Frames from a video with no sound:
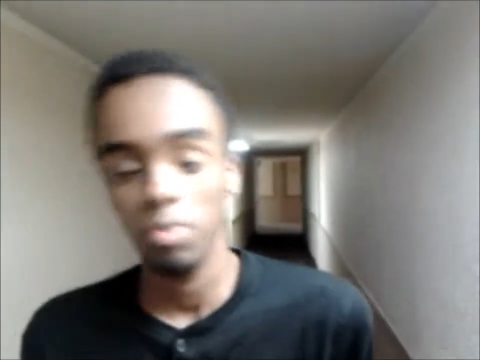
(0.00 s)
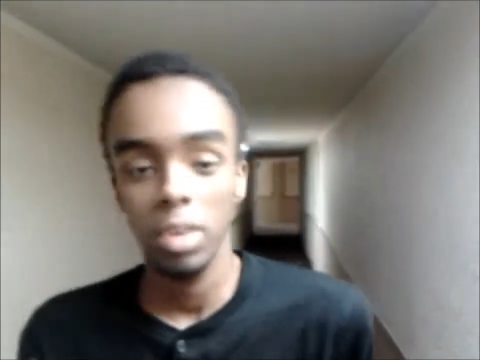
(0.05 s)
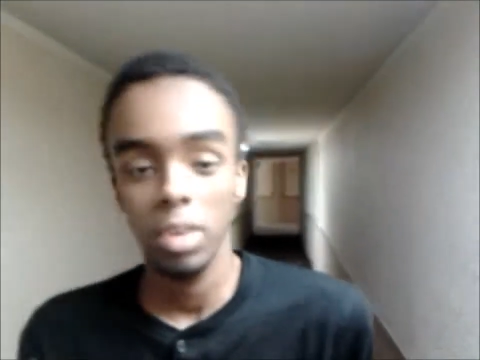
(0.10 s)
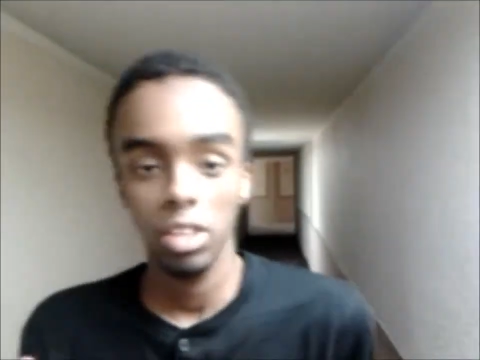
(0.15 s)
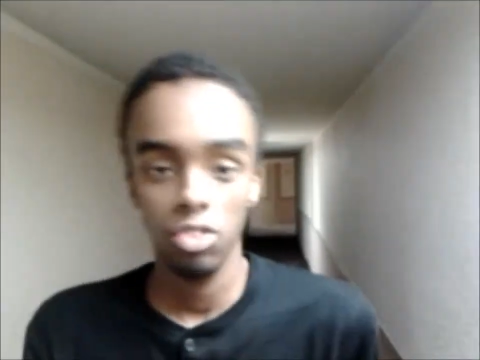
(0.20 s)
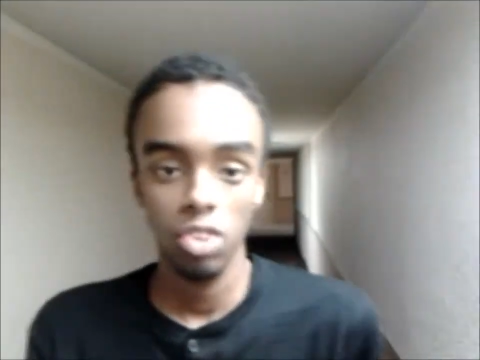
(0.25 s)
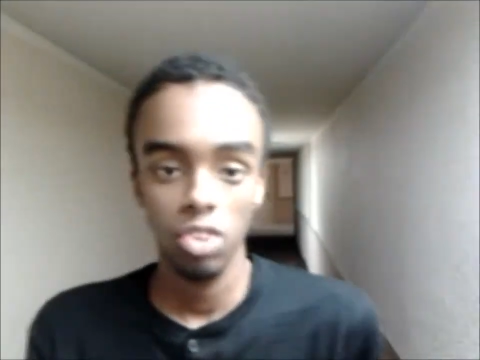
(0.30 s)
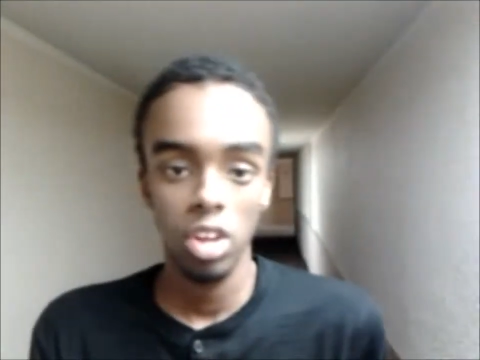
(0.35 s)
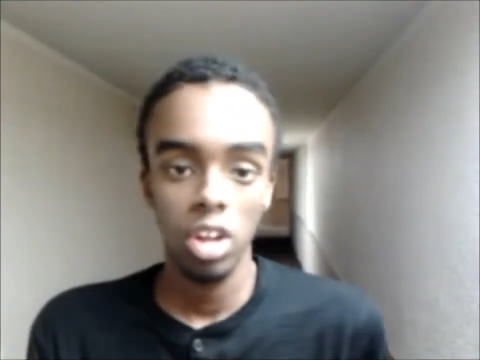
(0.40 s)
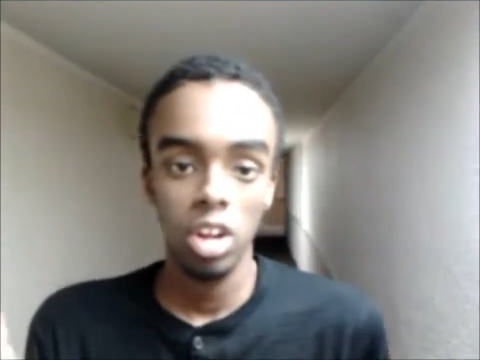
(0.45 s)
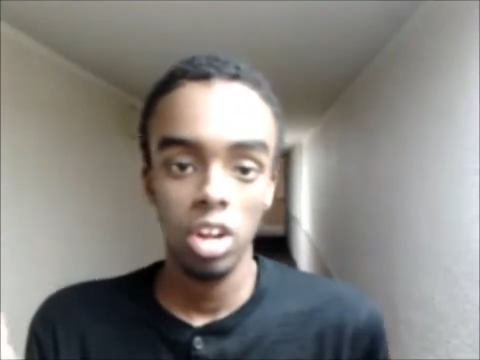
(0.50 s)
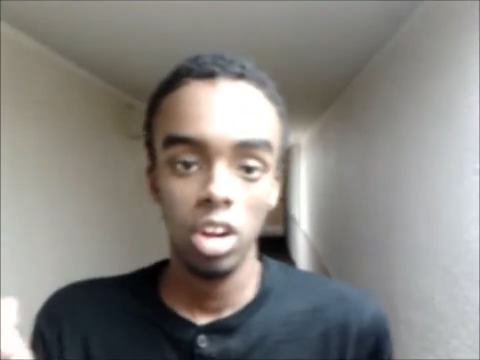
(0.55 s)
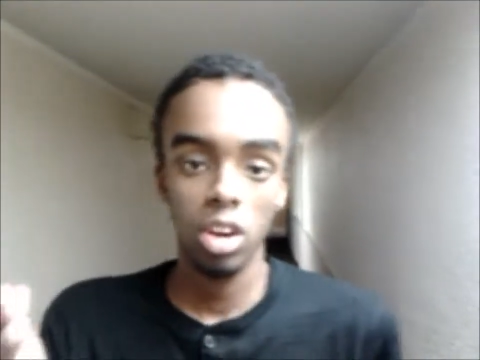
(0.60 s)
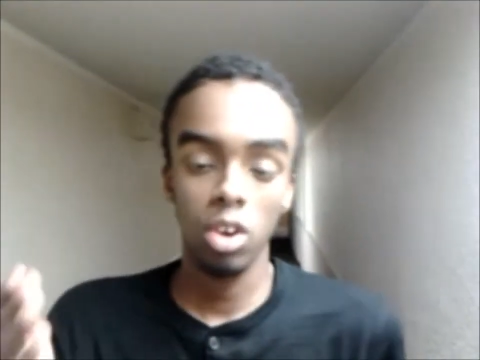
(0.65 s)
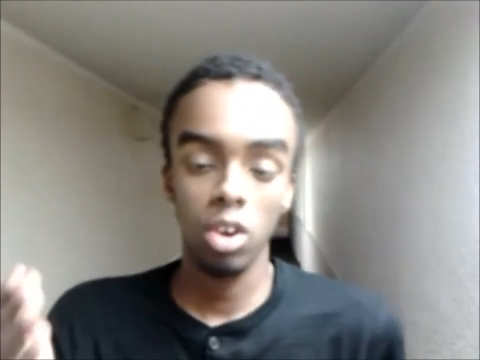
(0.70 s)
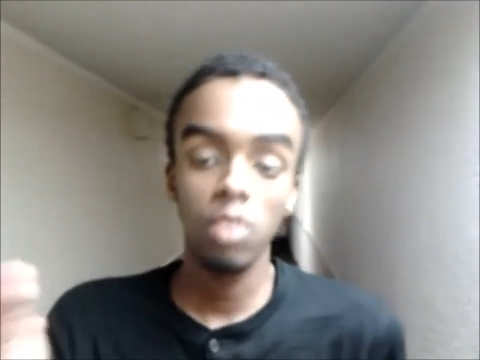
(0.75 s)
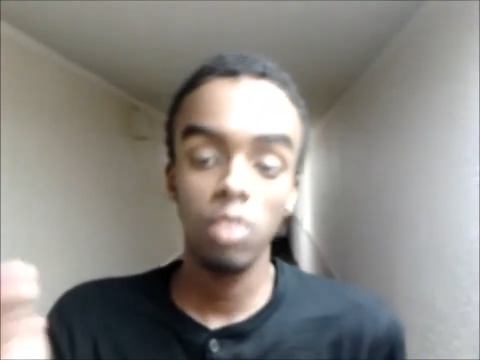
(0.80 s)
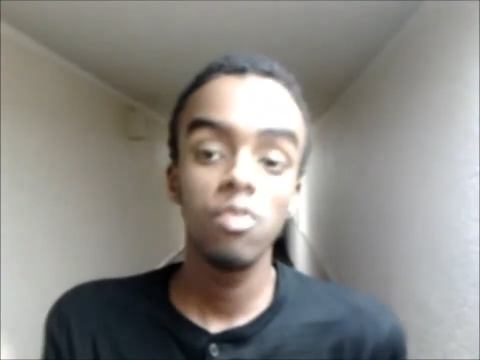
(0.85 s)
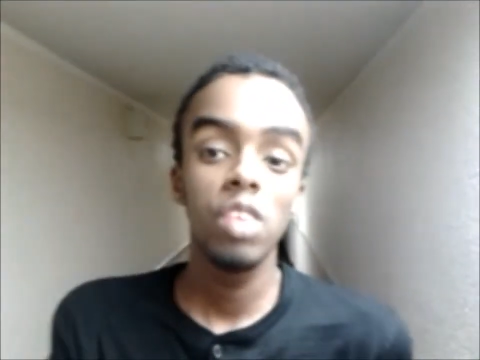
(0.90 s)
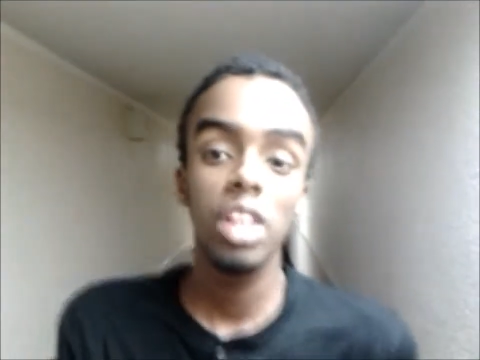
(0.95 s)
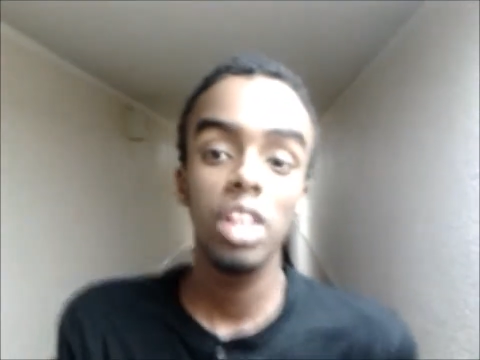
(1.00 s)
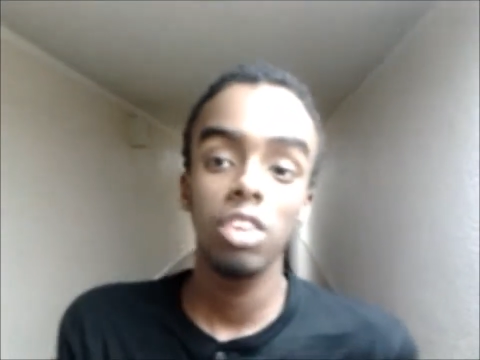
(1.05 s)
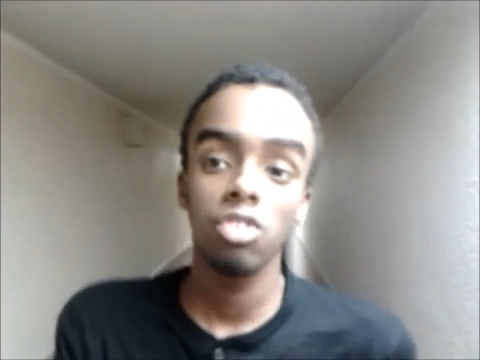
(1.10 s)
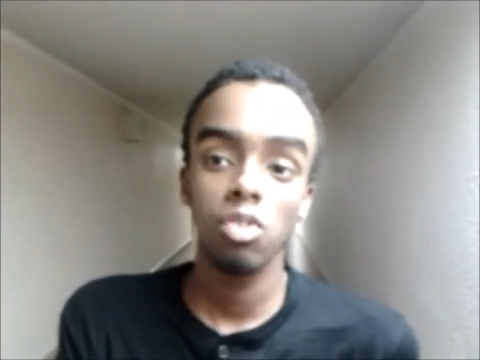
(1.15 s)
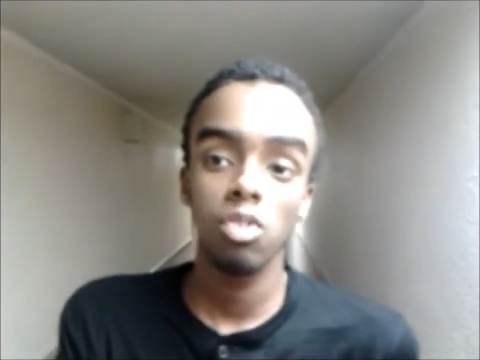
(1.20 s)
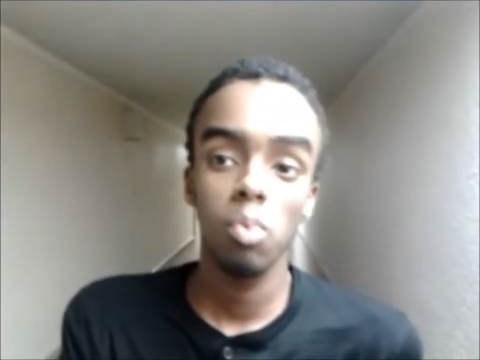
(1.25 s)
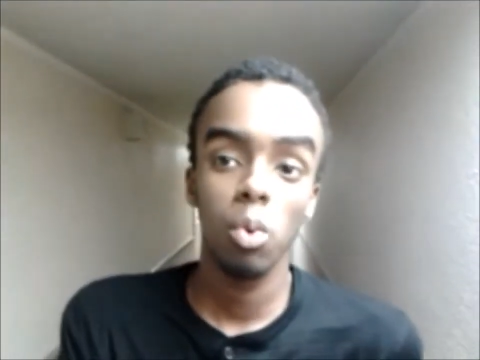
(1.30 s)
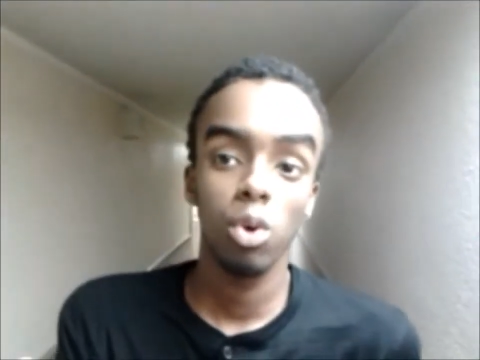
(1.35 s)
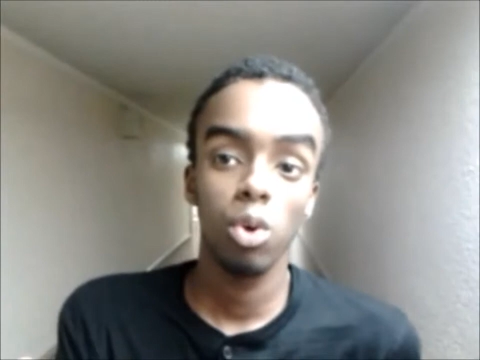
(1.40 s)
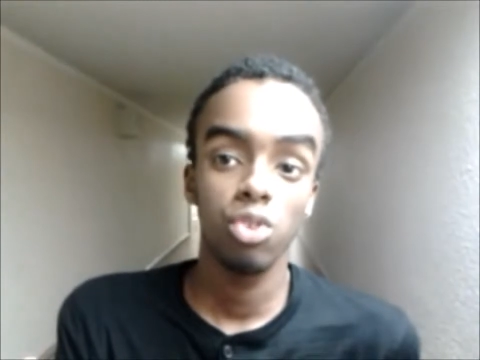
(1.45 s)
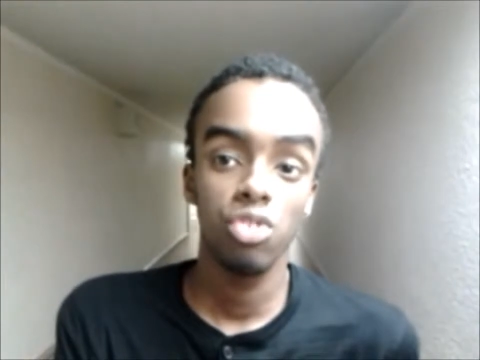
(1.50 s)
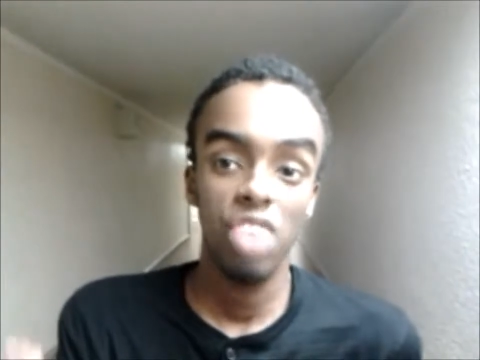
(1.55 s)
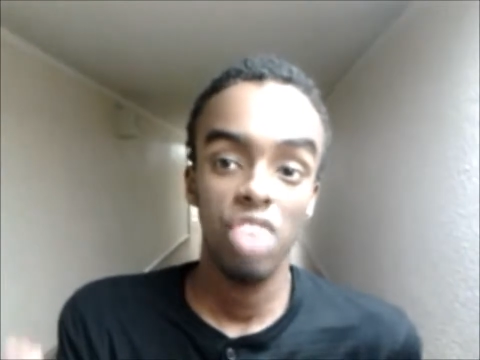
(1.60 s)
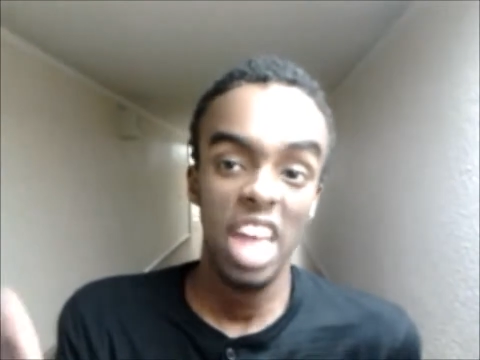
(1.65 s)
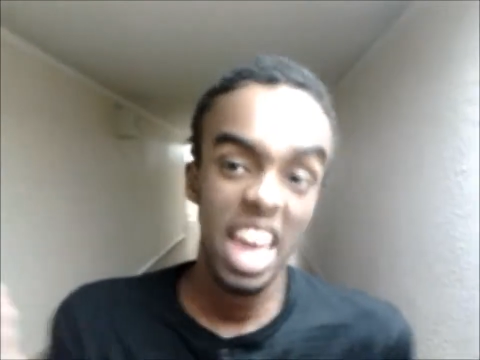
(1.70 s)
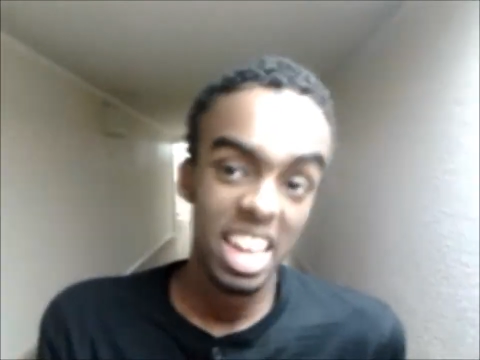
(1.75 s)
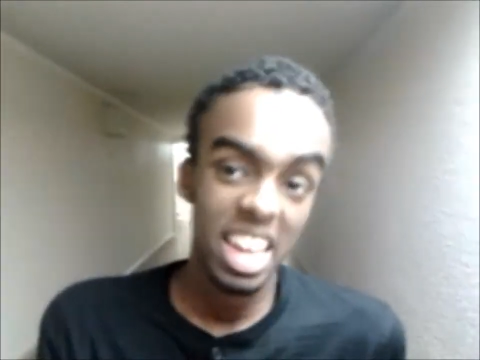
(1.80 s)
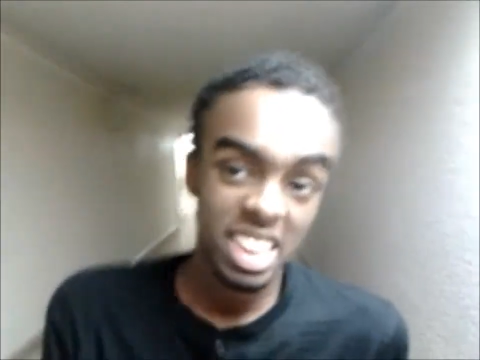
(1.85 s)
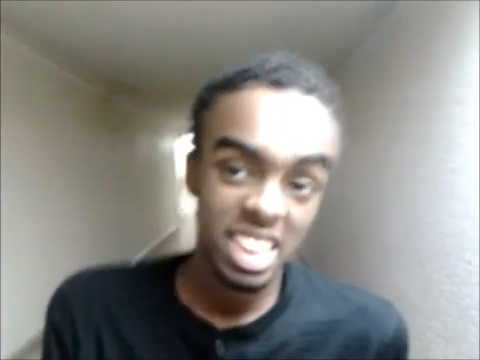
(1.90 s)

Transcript: which means her feelings towards